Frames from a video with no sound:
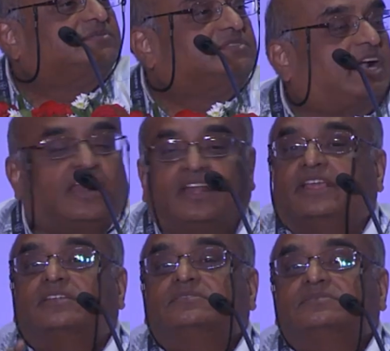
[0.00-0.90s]

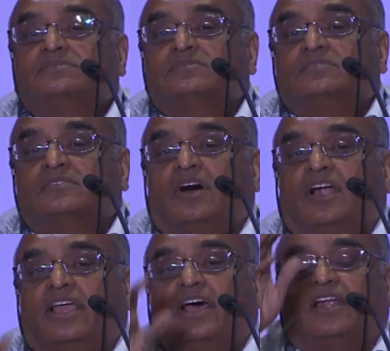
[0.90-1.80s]
Suddenly,
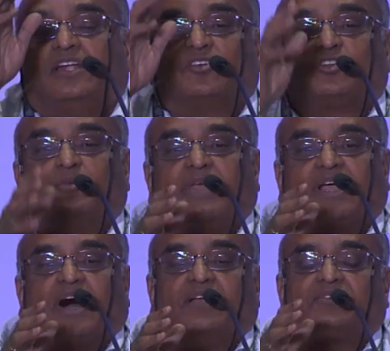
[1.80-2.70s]
earlier it used to be
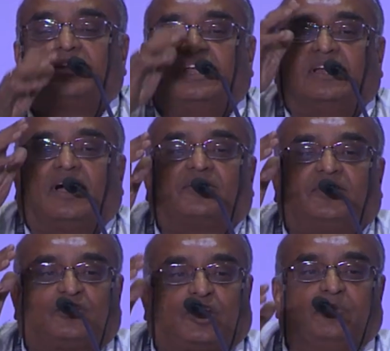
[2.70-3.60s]
caste, then caste
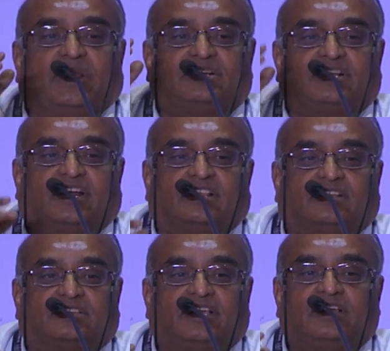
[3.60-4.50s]
discrimination,
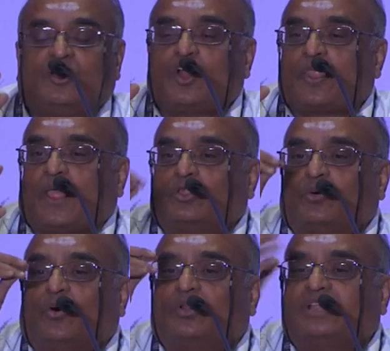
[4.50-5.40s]
another thing. Now the
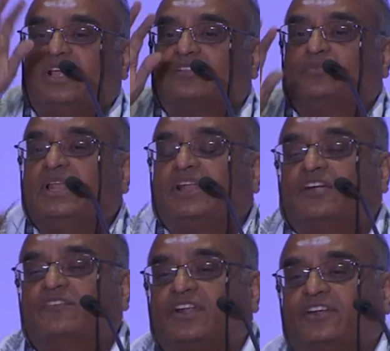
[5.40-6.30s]
whole thing has been
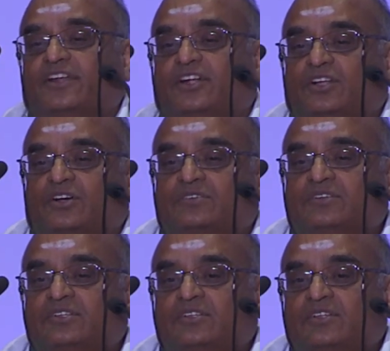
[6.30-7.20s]
converted into
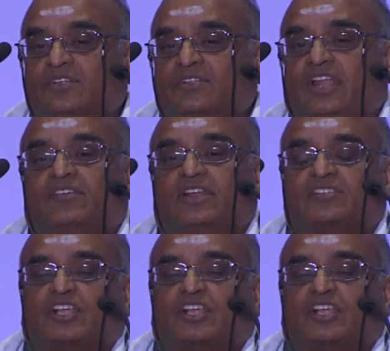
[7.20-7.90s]
slavery.